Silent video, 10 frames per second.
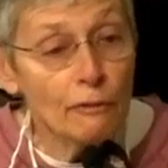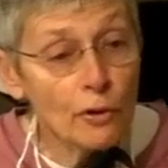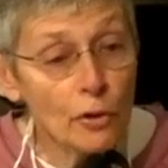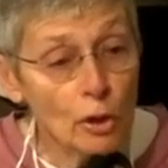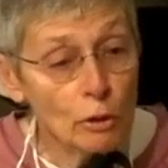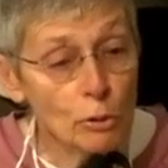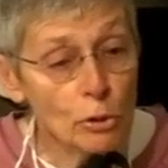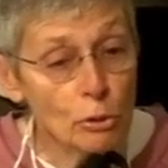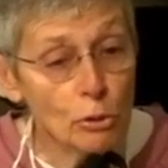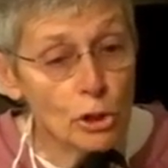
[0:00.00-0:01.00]
for
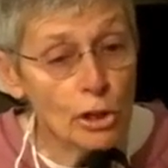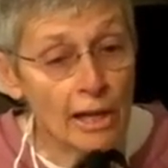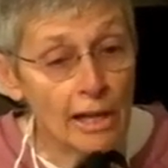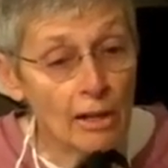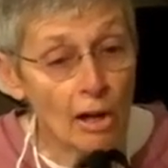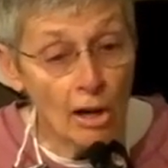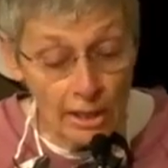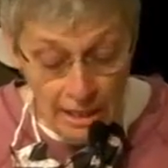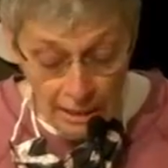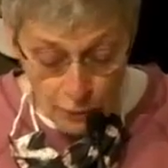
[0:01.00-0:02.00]
those who share our
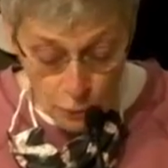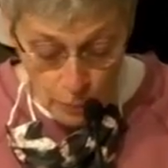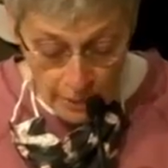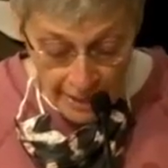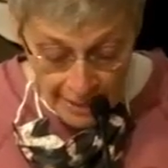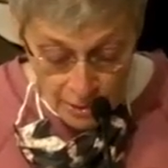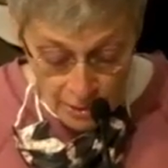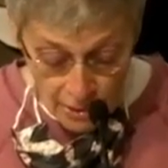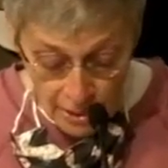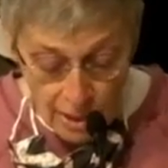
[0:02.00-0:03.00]
gifts with
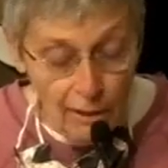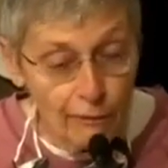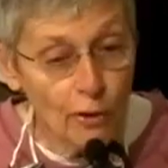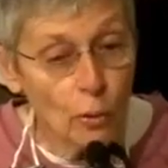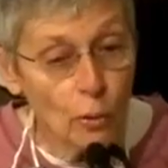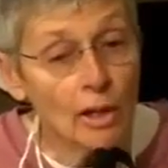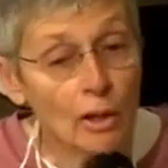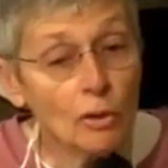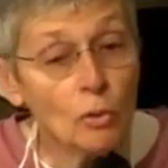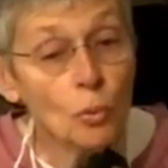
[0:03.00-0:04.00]
us, for we
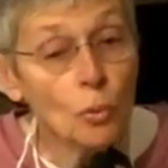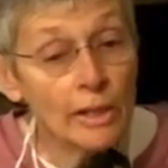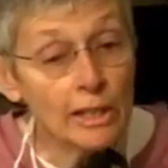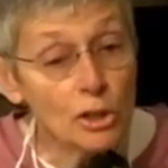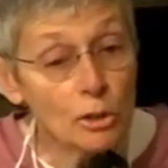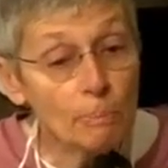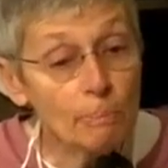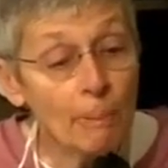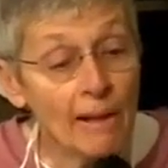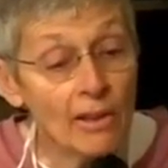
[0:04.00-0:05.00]
are enriched
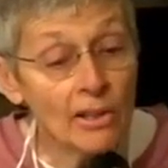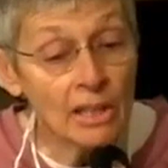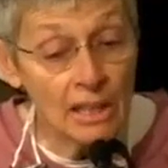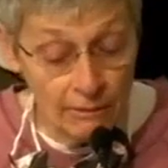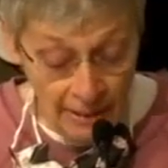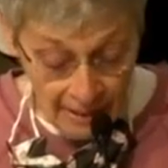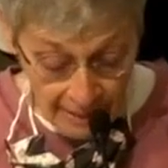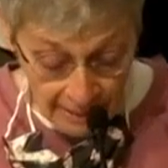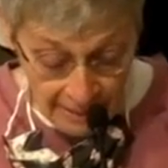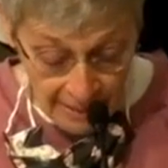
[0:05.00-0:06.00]
by their giving.
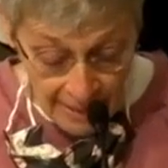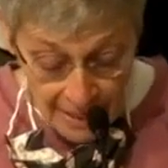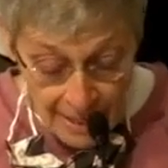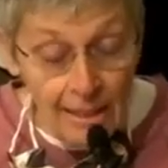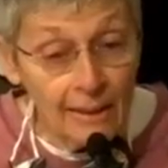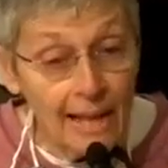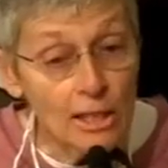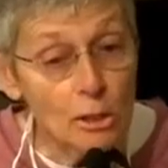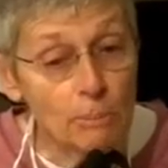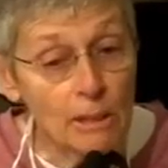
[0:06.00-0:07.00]
Let
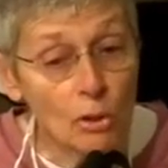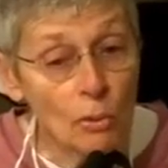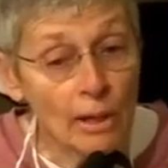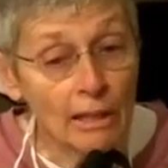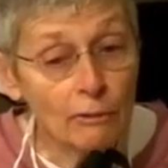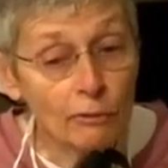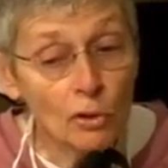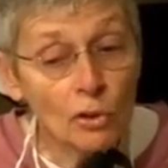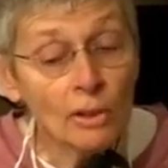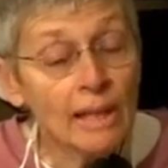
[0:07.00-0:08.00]
us be
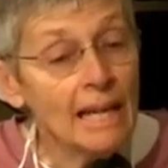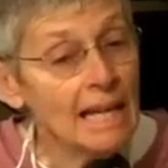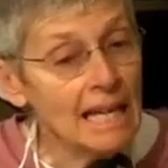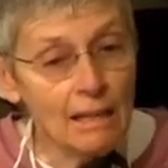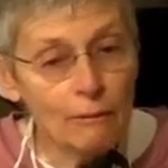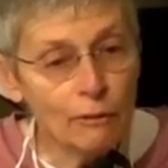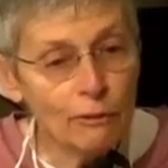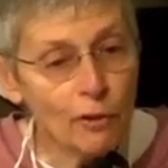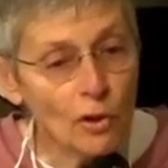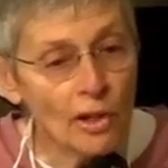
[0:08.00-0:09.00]
grateful even
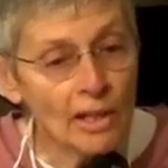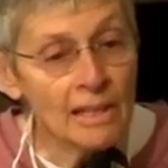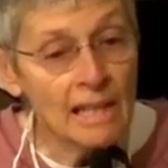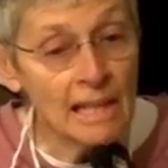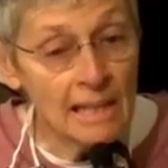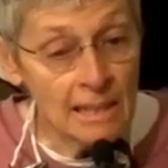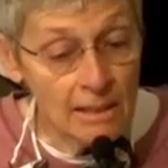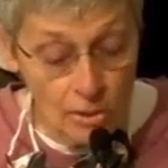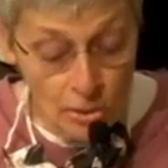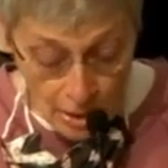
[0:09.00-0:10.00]
for our
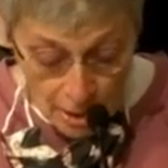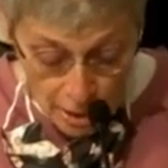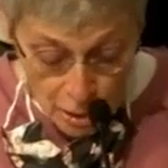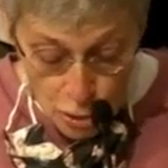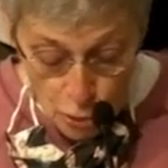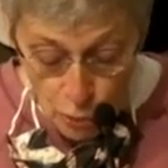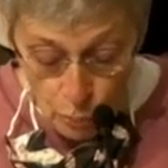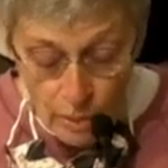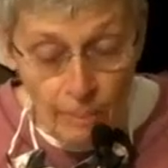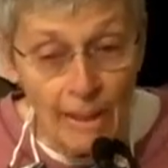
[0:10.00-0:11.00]
needs so that
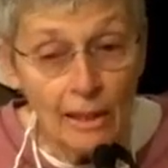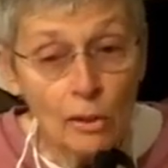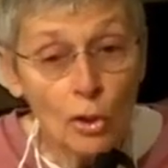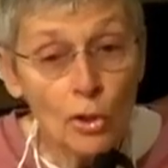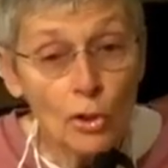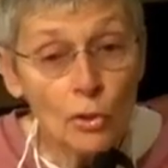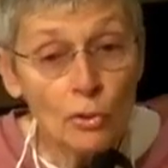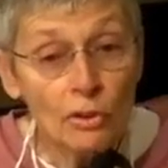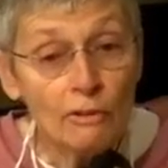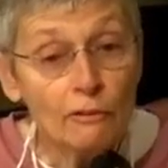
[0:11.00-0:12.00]
we may
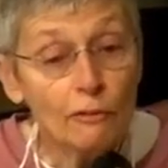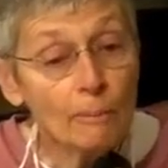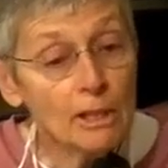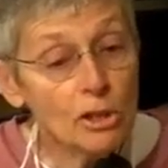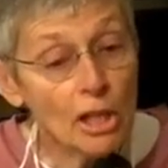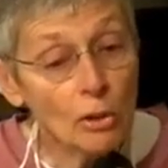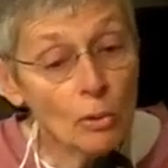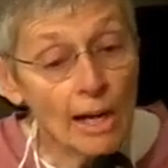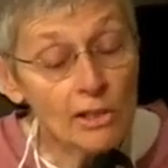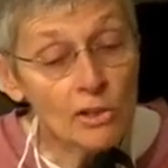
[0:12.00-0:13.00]
learn from the
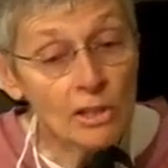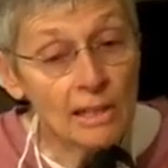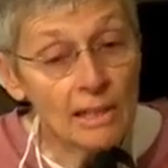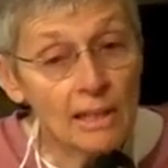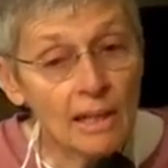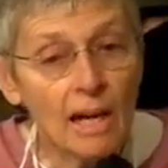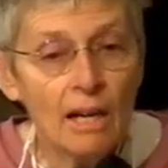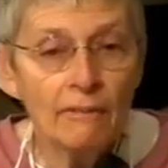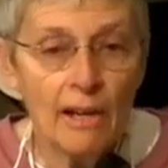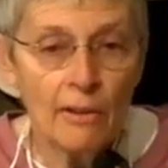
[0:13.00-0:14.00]
generosity
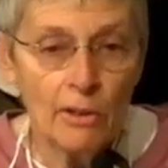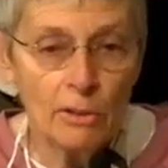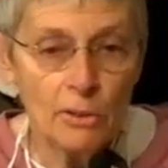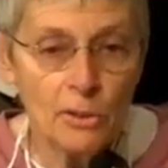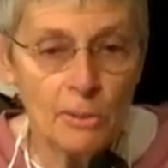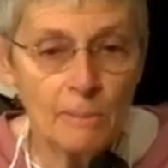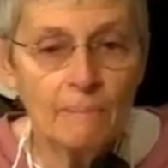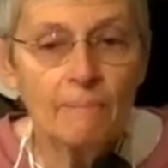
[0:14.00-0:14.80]
of others.